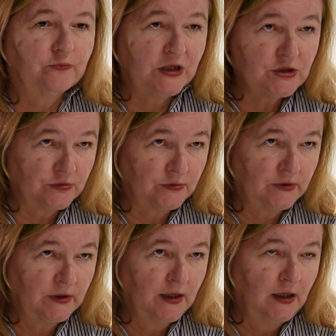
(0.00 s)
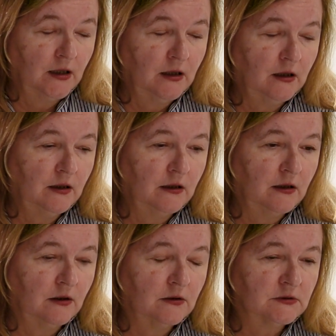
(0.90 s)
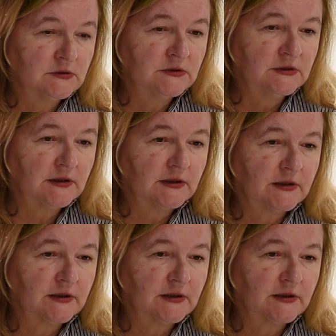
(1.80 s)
pressure on